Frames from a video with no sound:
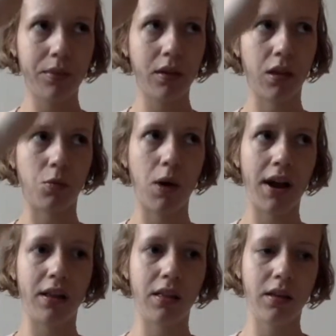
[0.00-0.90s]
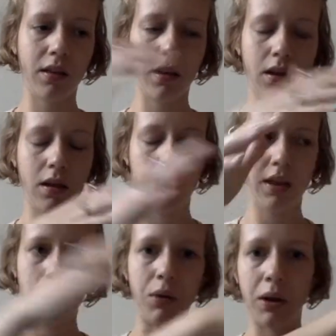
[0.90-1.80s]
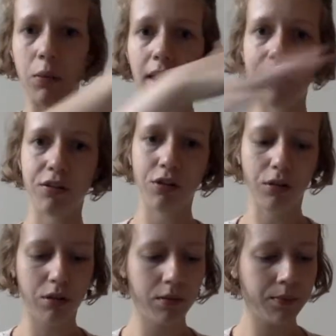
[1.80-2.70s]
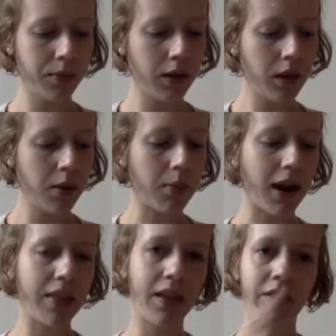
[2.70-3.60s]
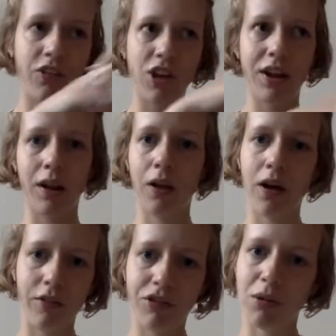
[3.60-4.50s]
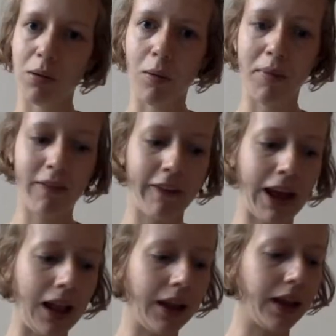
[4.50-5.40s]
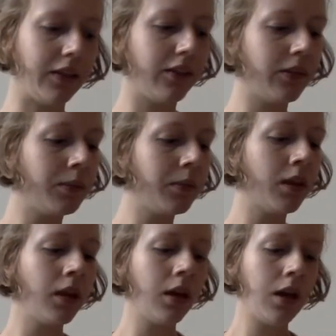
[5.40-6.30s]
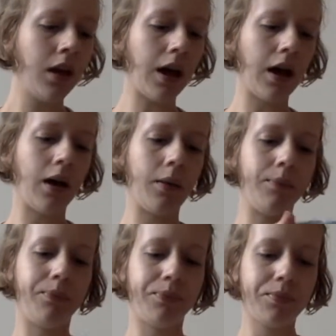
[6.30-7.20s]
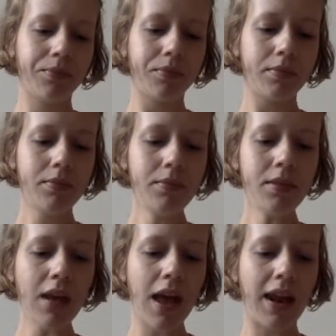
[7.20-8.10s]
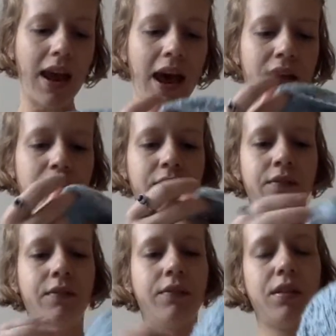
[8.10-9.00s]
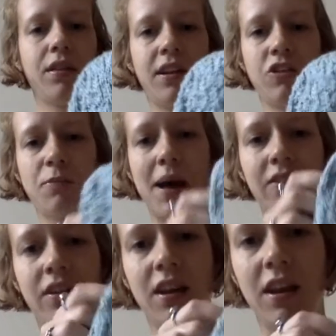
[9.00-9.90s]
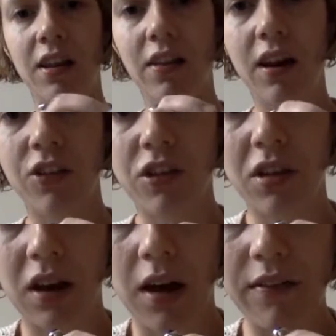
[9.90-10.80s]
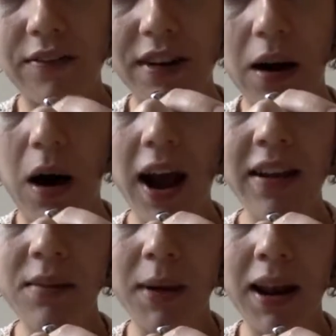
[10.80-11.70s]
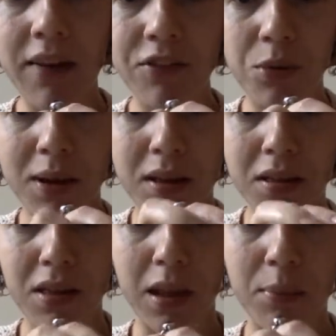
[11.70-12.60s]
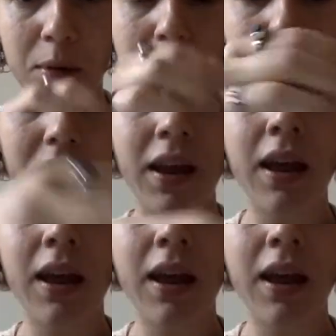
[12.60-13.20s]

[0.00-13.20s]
as wide as equally wide across. But I think the gentle curve to it will be very elegant. And it has a stitch pattern in it that I just love. Now, I did my left twists. I put my